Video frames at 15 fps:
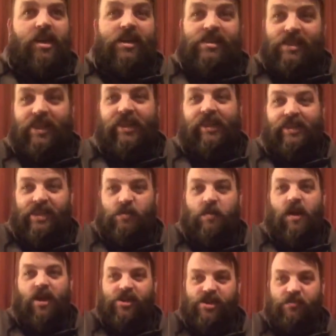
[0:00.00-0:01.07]
As little as
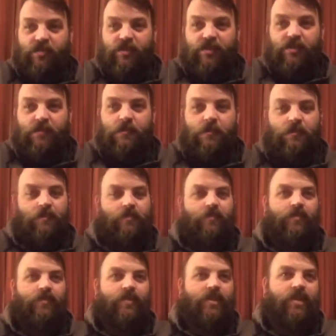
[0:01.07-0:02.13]
possible
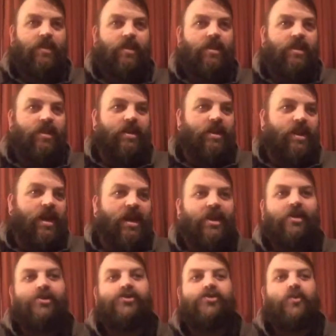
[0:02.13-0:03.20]
and
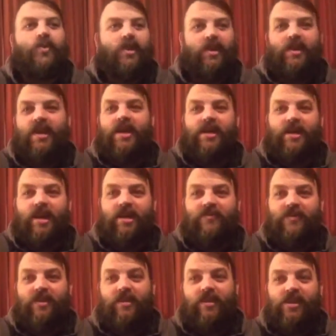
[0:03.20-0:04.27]
enjoying the hell out of
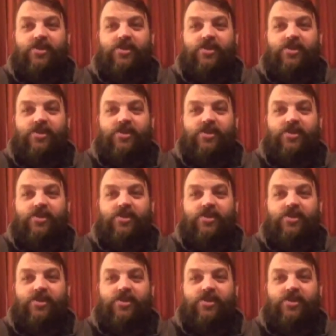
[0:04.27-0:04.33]
it.